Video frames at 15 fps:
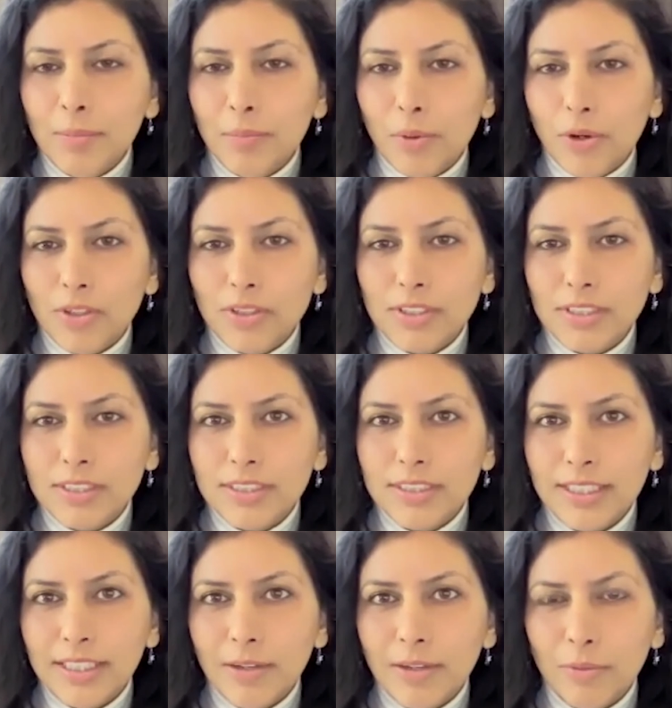pause and
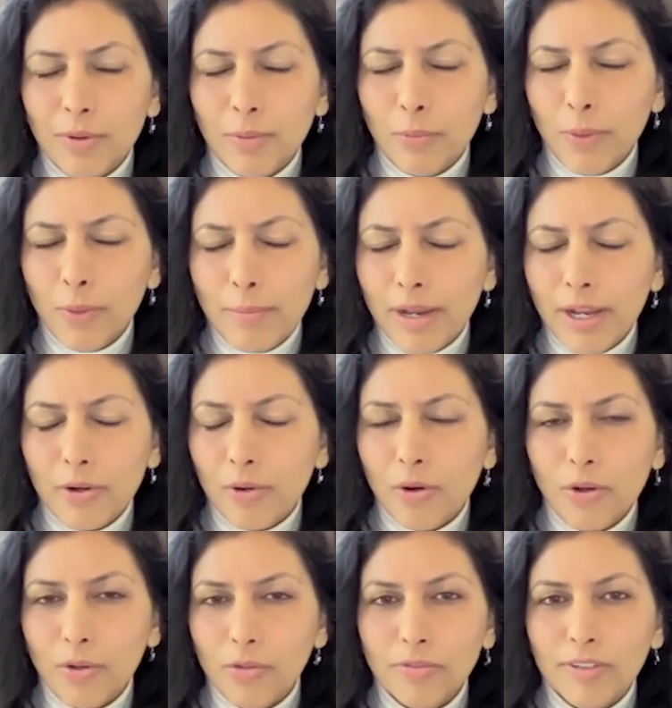see where am I
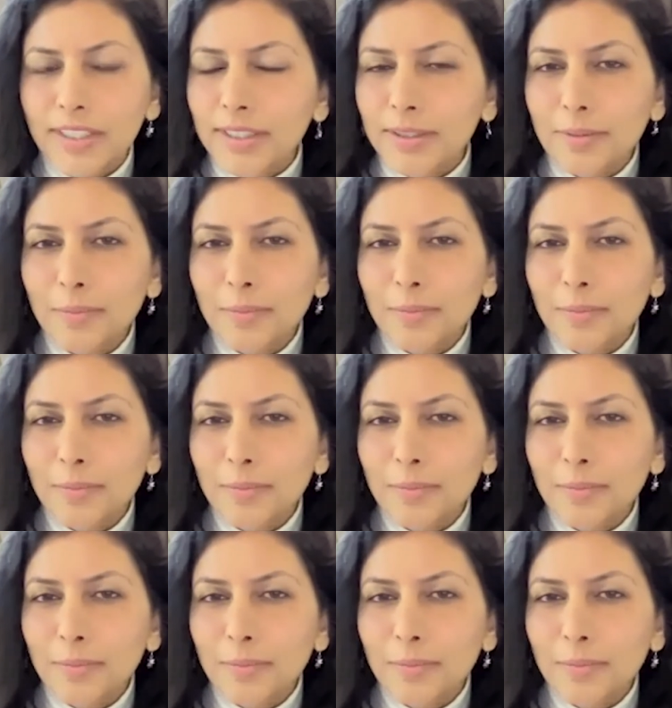wrong over here?